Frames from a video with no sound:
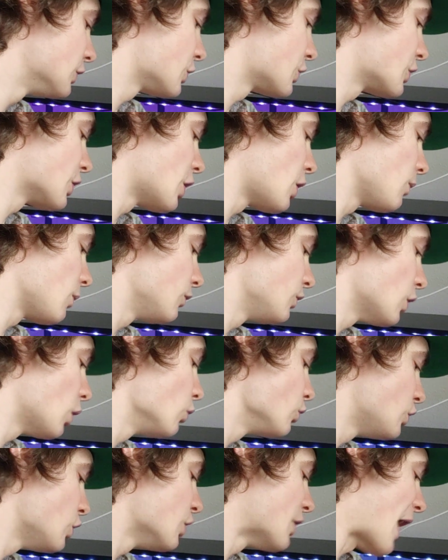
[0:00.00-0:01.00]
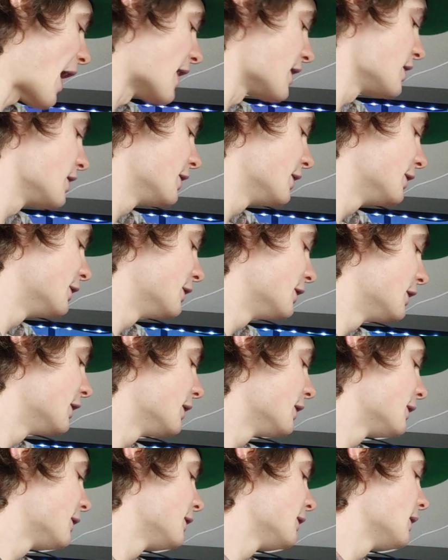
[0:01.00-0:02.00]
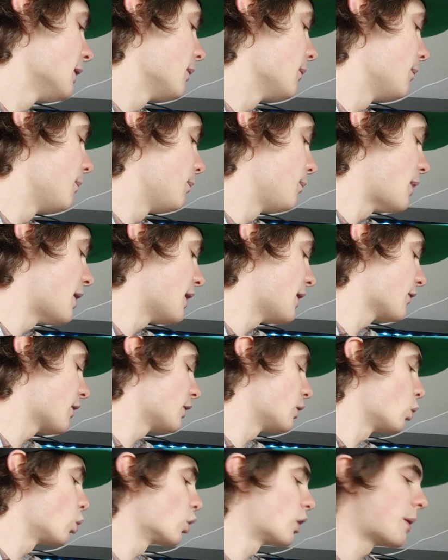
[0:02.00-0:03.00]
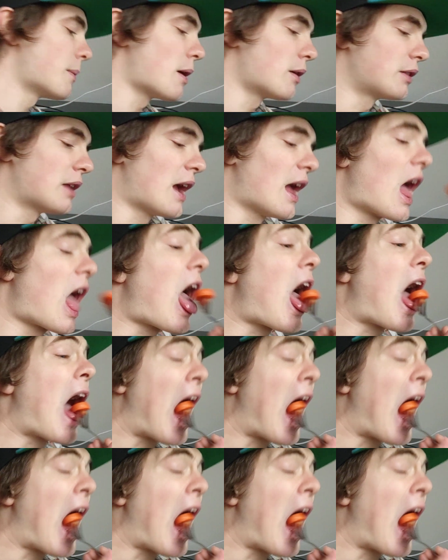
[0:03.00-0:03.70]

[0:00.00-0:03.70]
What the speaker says: So don't do that. But I never had to worry about that.